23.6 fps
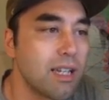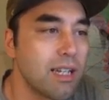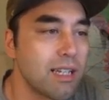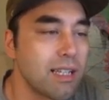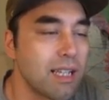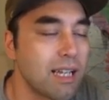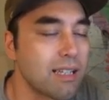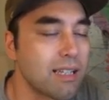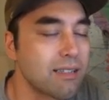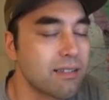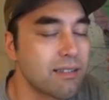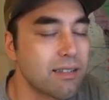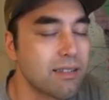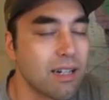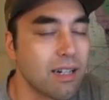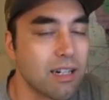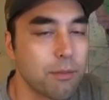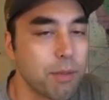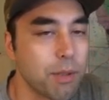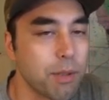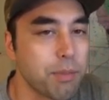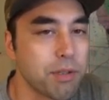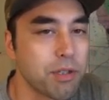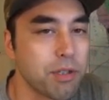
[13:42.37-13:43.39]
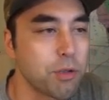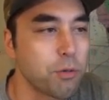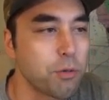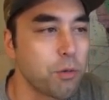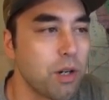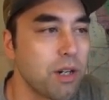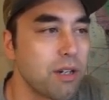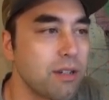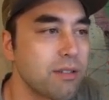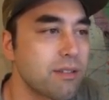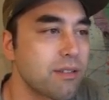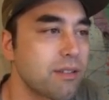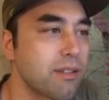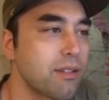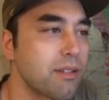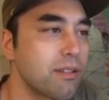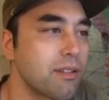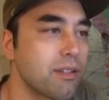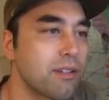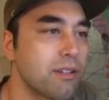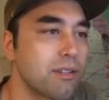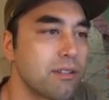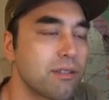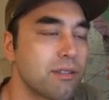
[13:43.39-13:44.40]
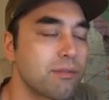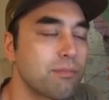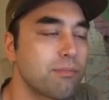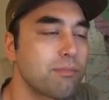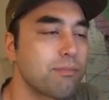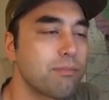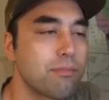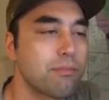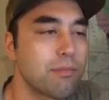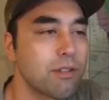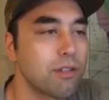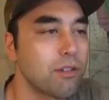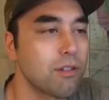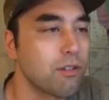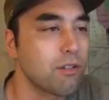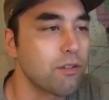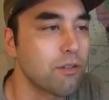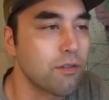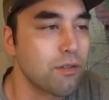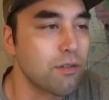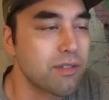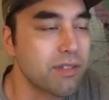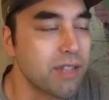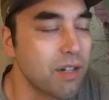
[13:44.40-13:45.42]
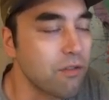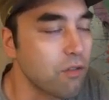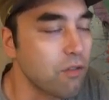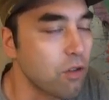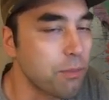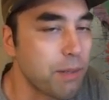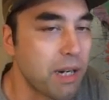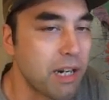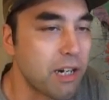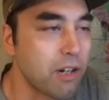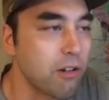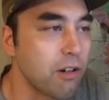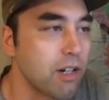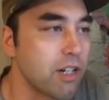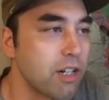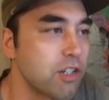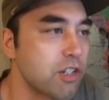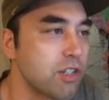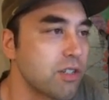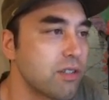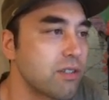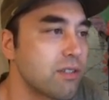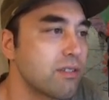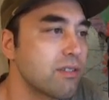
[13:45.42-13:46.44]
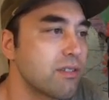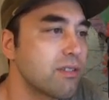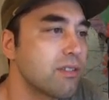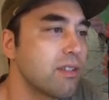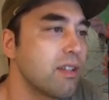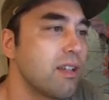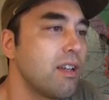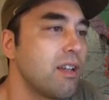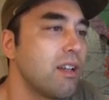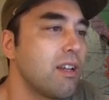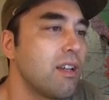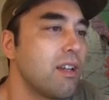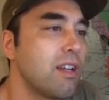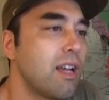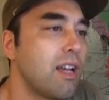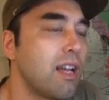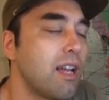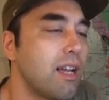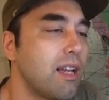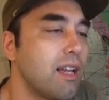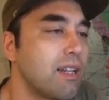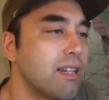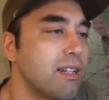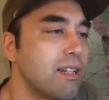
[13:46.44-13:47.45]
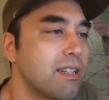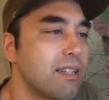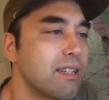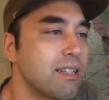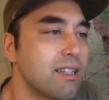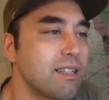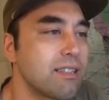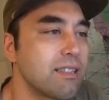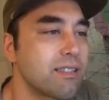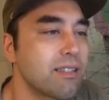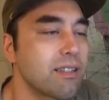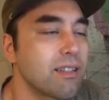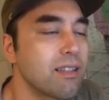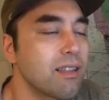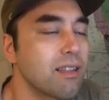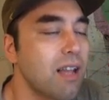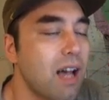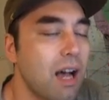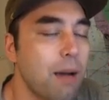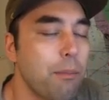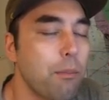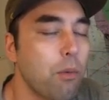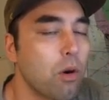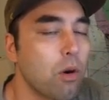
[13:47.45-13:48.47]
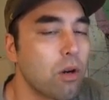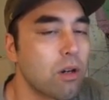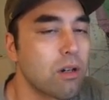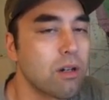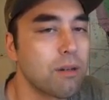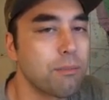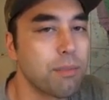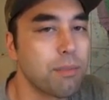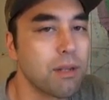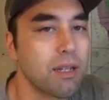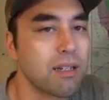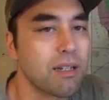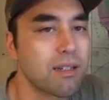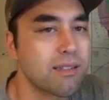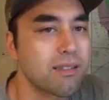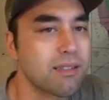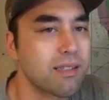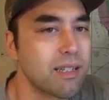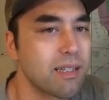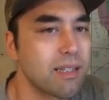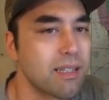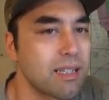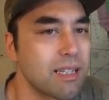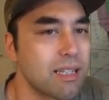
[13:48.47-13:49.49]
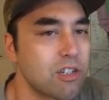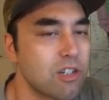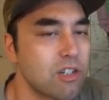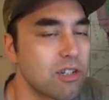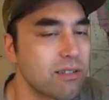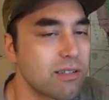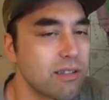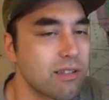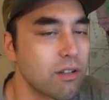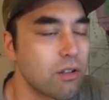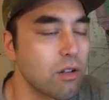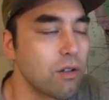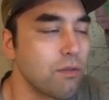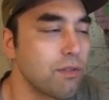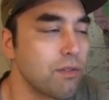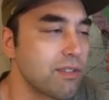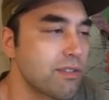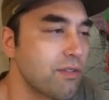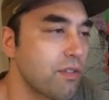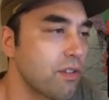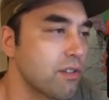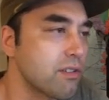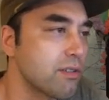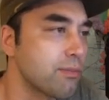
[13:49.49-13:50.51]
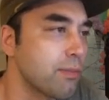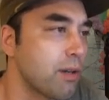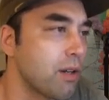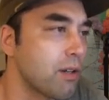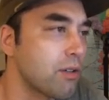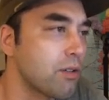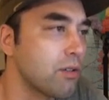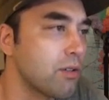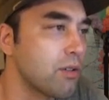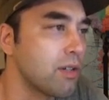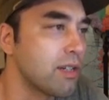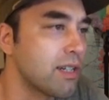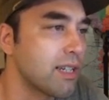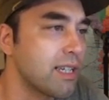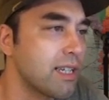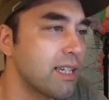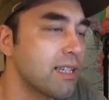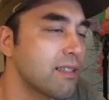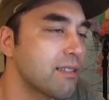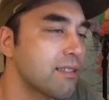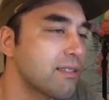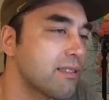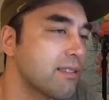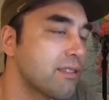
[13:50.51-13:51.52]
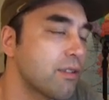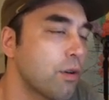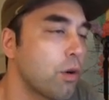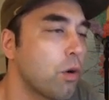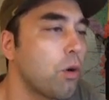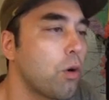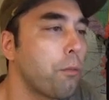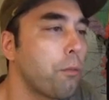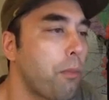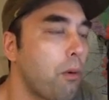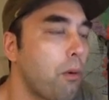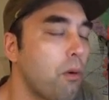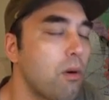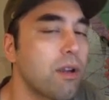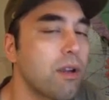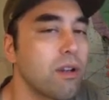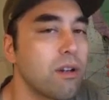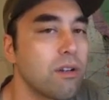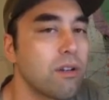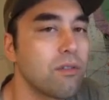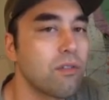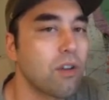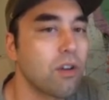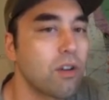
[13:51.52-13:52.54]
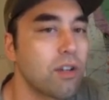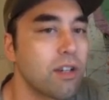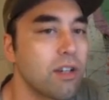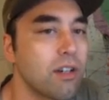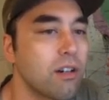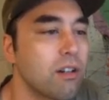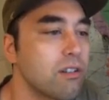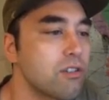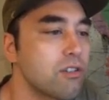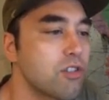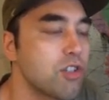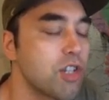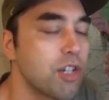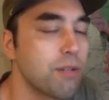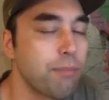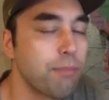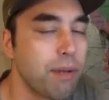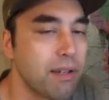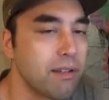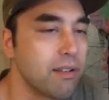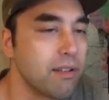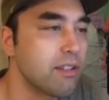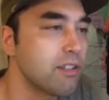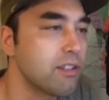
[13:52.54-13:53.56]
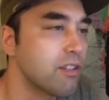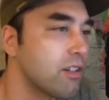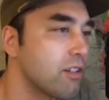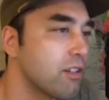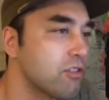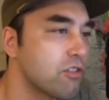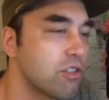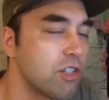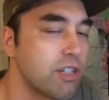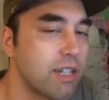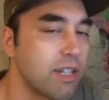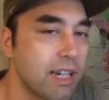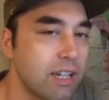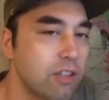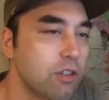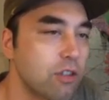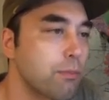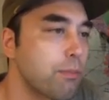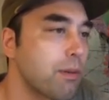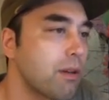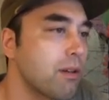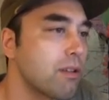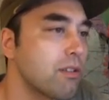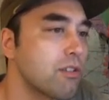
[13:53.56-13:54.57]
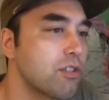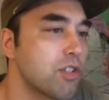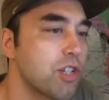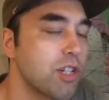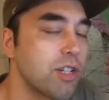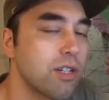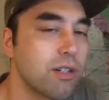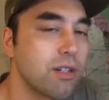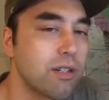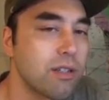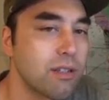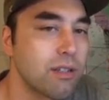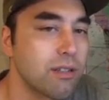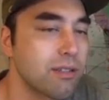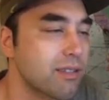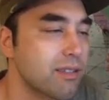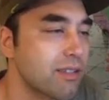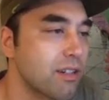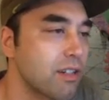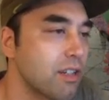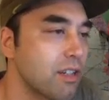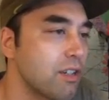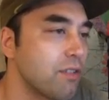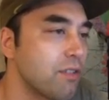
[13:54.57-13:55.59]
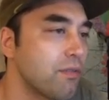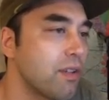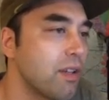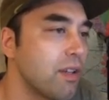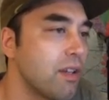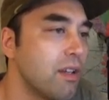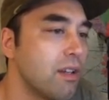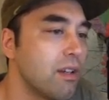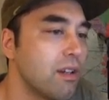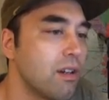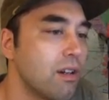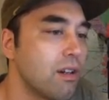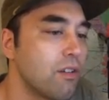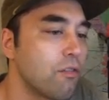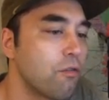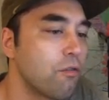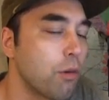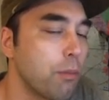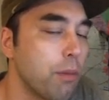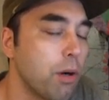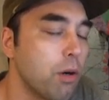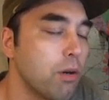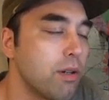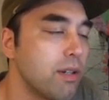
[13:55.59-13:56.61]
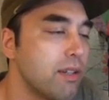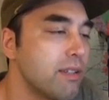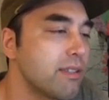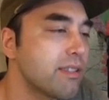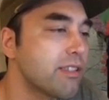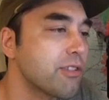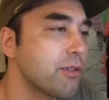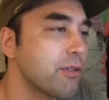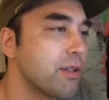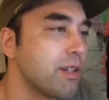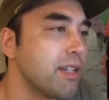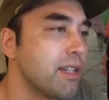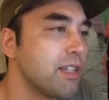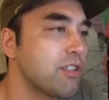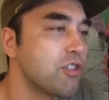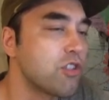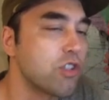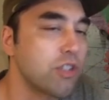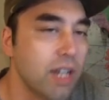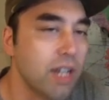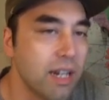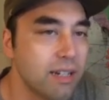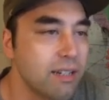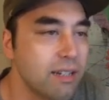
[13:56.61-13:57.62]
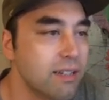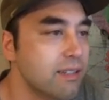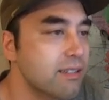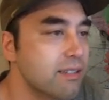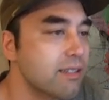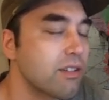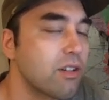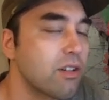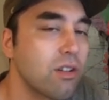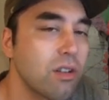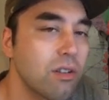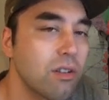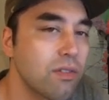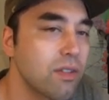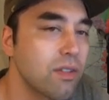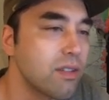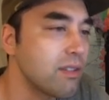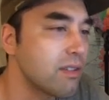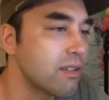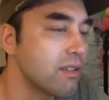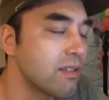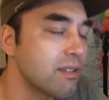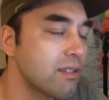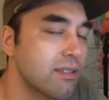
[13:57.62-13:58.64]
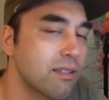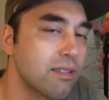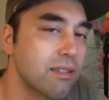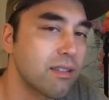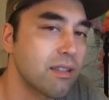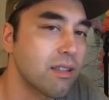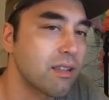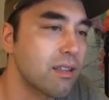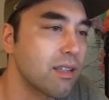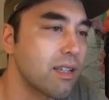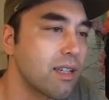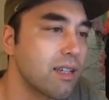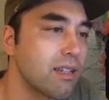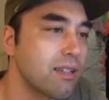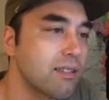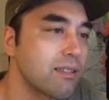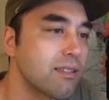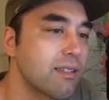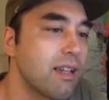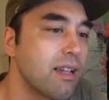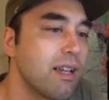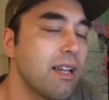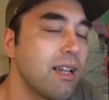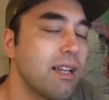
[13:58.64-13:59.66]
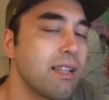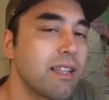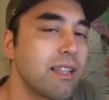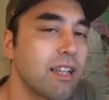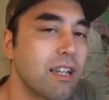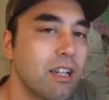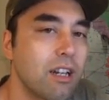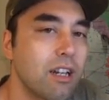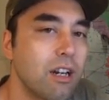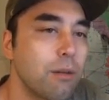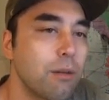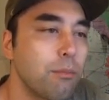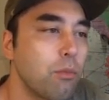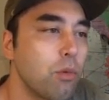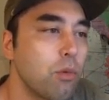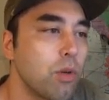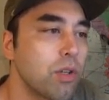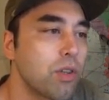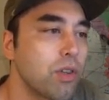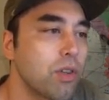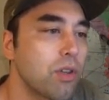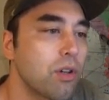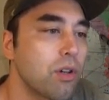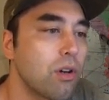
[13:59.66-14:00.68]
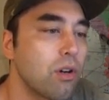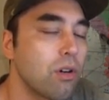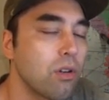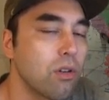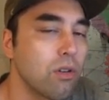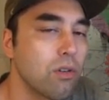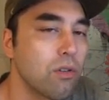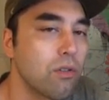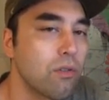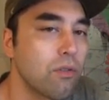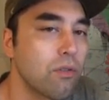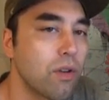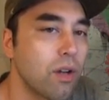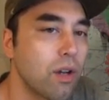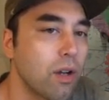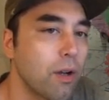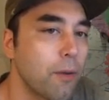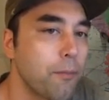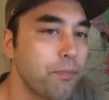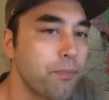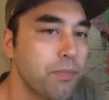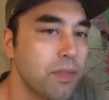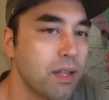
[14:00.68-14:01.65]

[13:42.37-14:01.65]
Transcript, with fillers: That's got to be put to rest. There's there are several migrations and it's a lot more complex than just the Clovis first model. And again, this is the whole point of archaeology and paleontology and anthropology and the study of, of remote history and genetics and all of the, the, the things that come with all of uh,